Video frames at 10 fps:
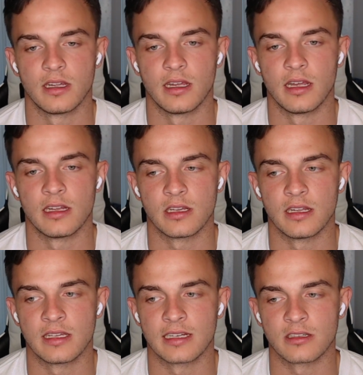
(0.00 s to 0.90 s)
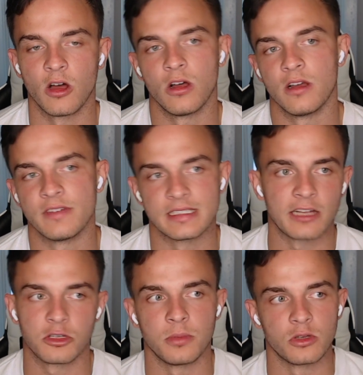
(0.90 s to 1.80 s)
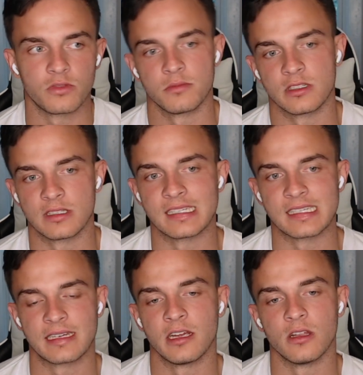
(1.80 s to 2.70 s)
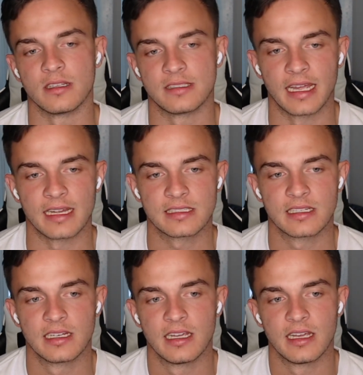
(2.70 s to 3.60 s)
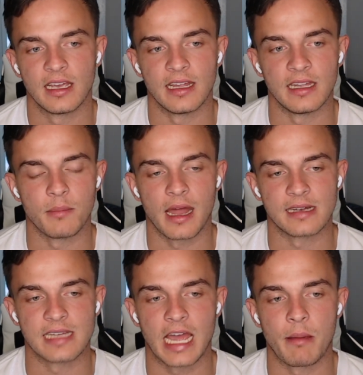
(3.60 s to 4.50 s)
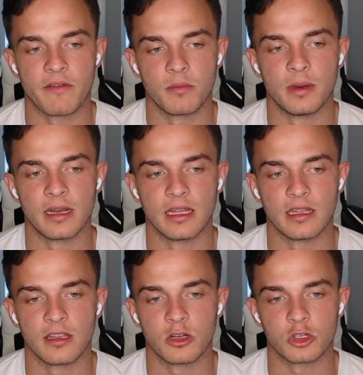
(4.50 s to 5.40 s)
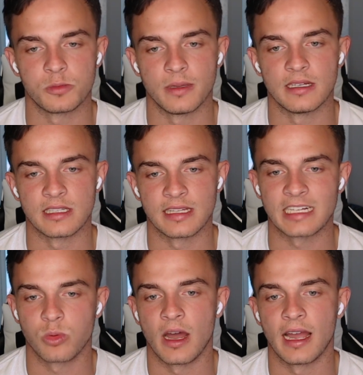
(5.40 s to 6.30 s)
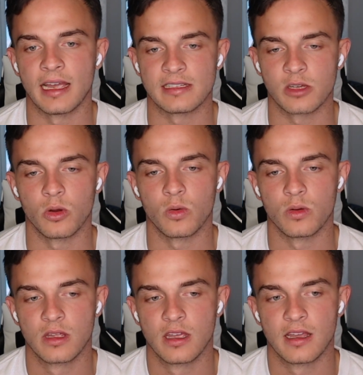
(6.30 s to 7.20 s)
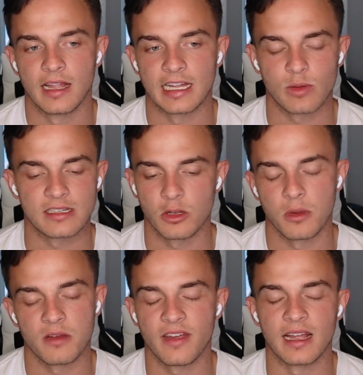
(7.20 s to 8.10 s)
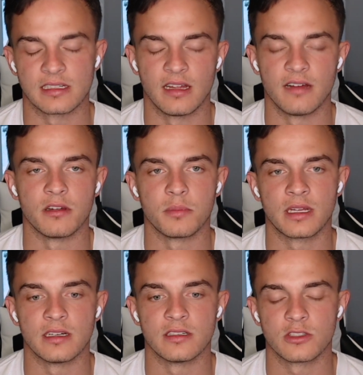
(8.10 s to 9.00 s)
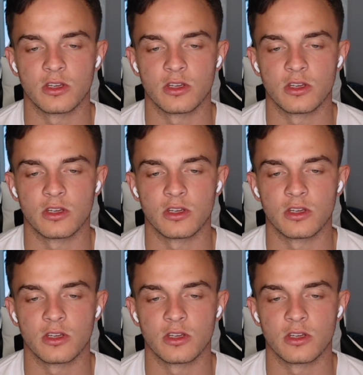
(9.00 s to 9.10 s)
It takes all of its attributes from just the skill it takes and the amount of time everybody spends, and that's why so many fans love it, because